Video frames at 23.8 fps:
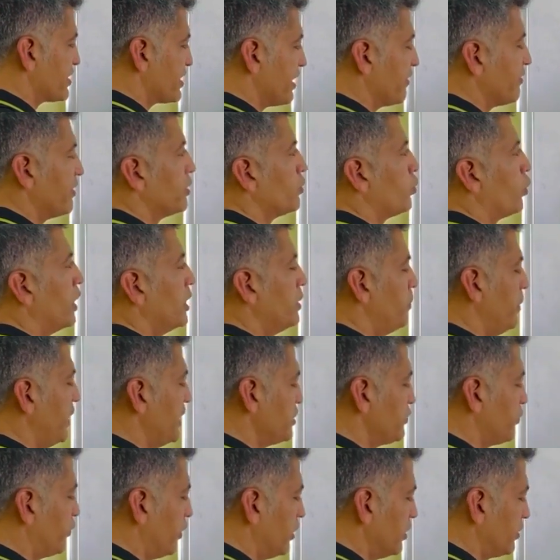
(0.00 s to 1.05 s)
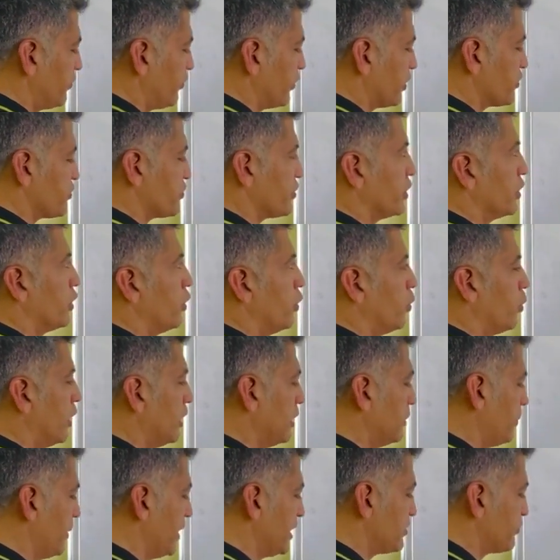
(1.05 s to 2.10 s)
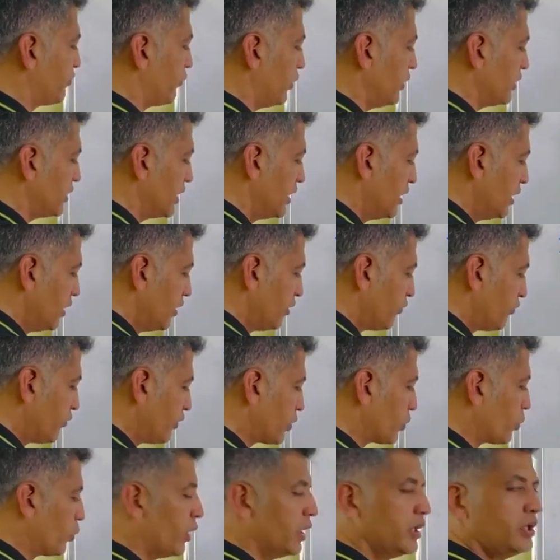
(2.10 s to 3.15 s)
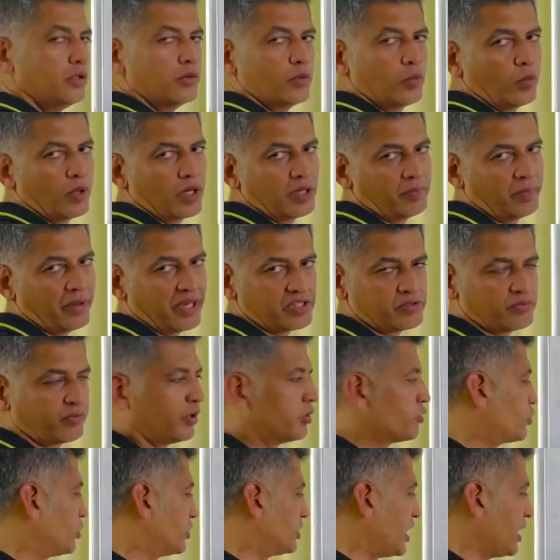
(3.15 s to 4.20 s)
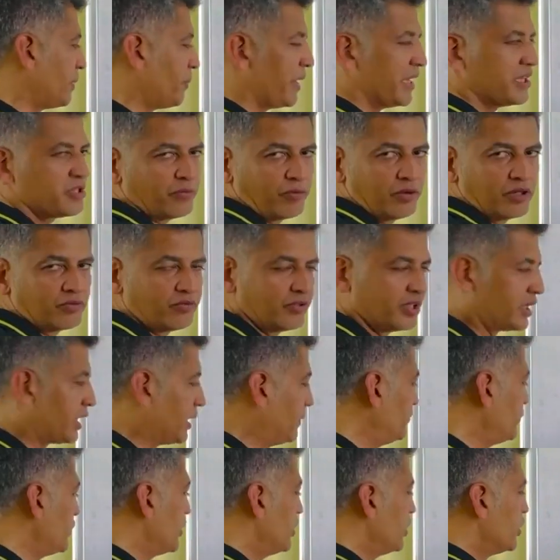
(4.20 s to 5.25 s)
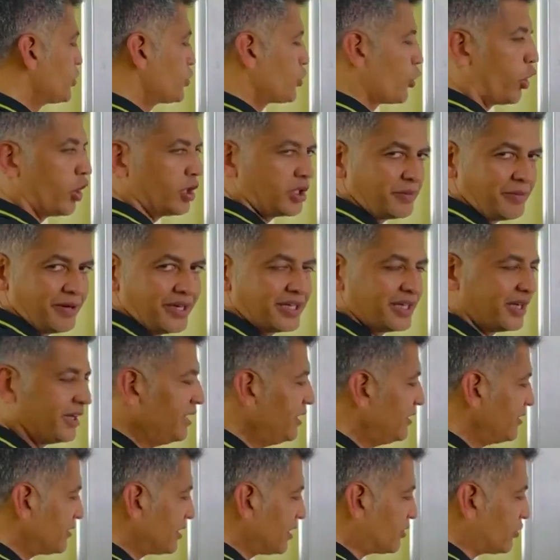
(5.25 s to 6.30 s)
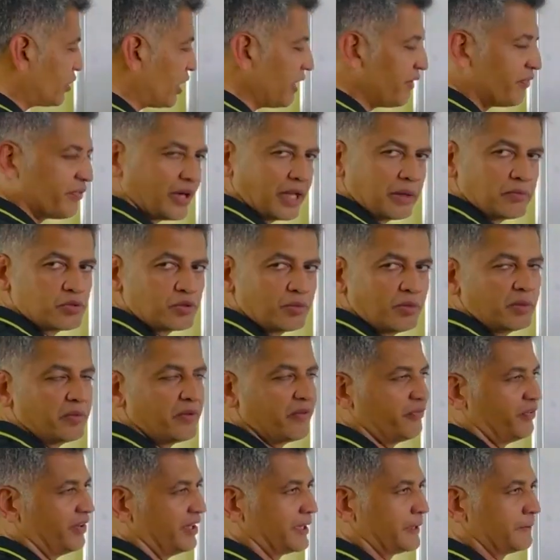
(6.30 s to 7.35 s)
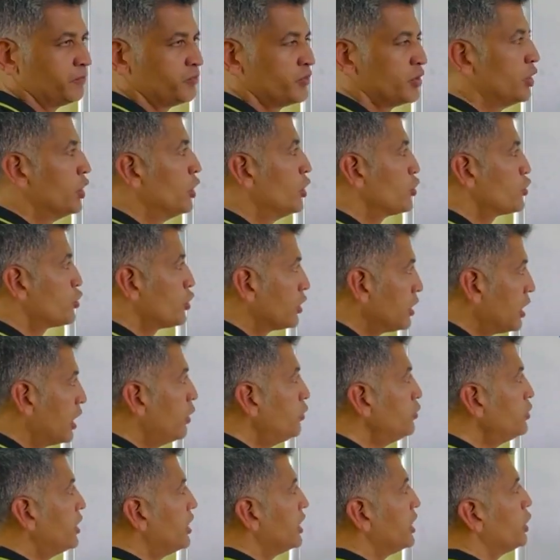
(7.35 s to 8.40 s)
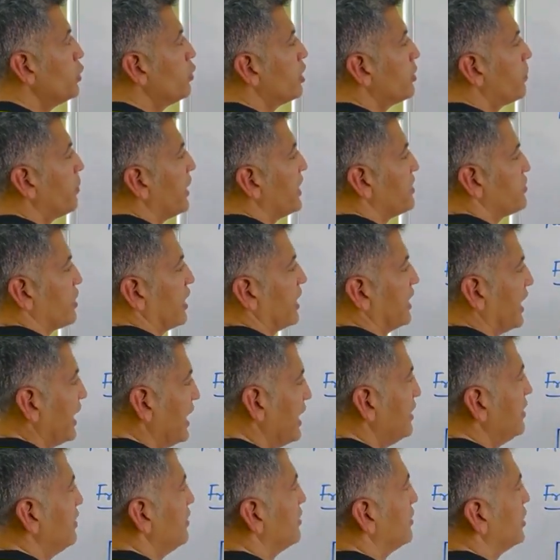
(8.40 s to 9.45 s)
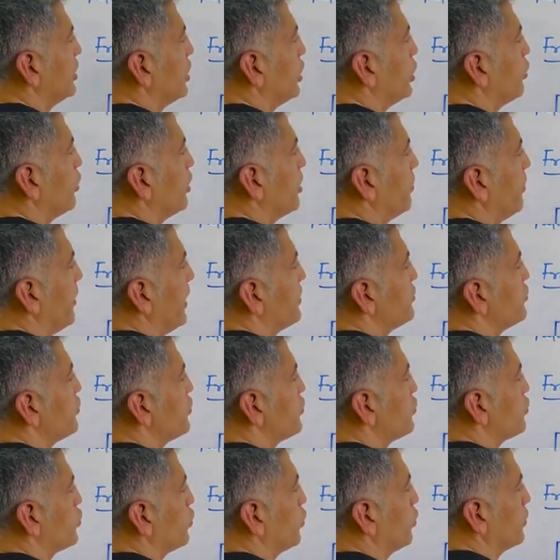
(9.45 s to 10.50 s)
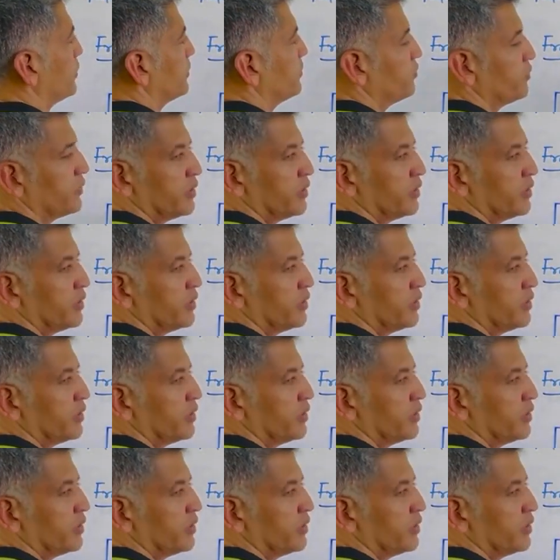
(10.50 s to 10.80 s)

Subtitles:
7, 1 page fault, for 0, 1 page fault, for 1 page fault. So 3 page fault will come. So automatically the 3 frames will be filled. So now the newer page, again the newer page is 2.